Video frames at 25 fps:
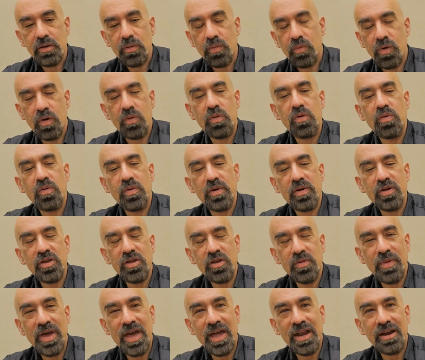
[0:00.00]
What will
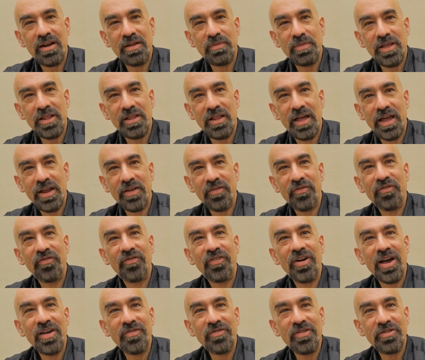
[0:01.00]
humanity be like
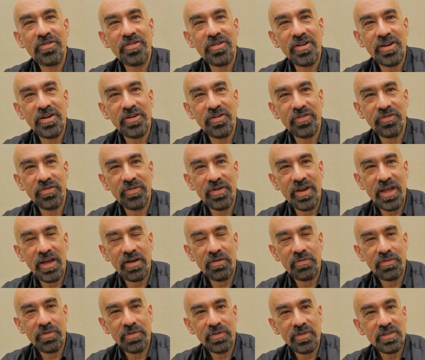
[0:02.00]
500 years from now?
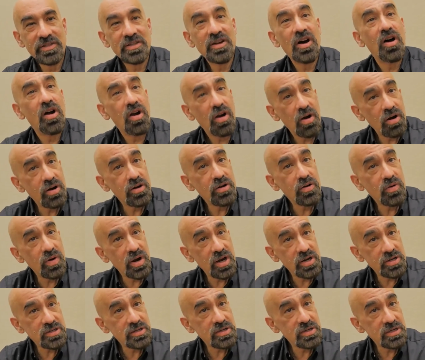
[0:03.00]
It's a hard
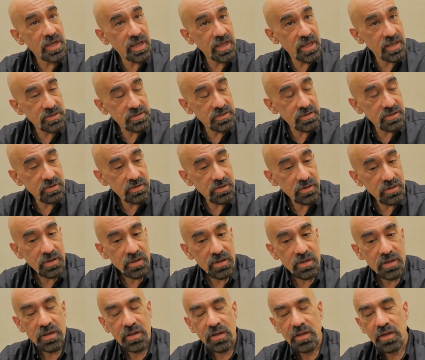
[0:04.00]
question to answer.
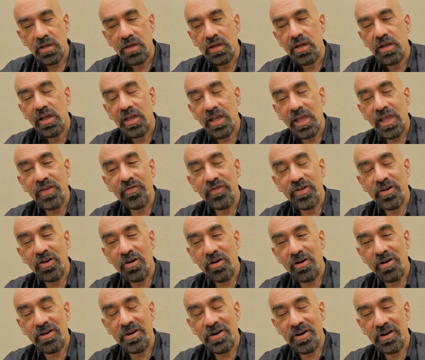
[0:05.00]
Even
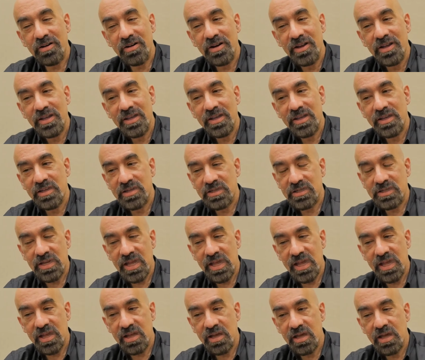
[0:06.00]
harder is
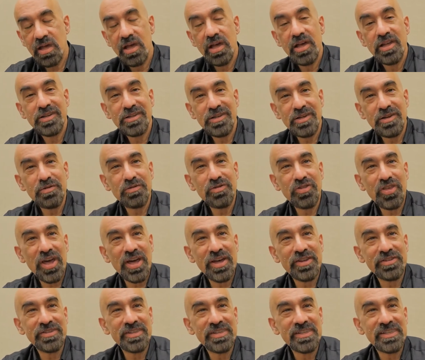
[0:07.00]
take
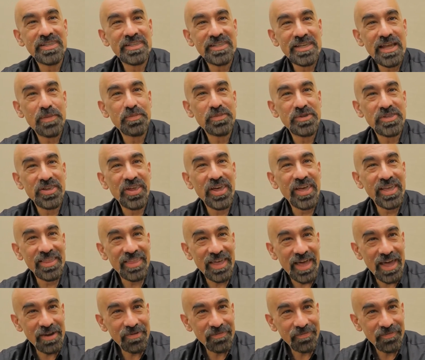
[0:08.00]
2,000 steps like
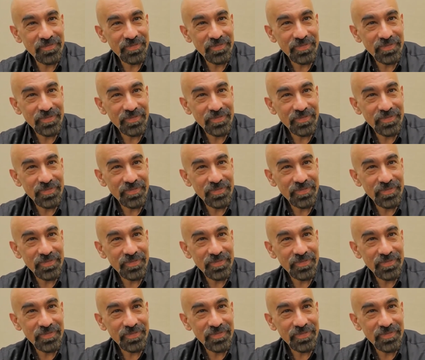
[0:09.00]
that.